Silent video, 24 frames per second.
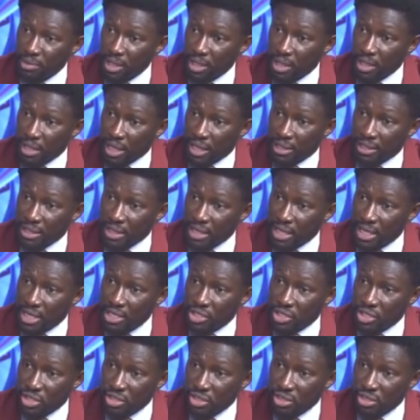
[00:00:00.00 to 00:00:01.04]
that the
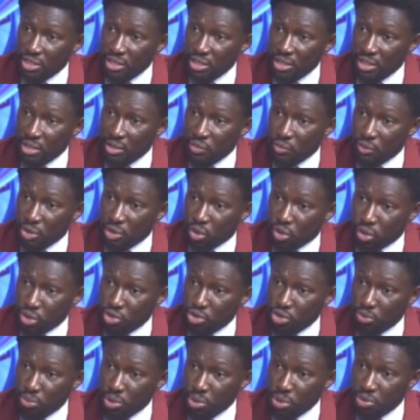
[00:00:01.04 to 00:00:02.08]
nation would contribute.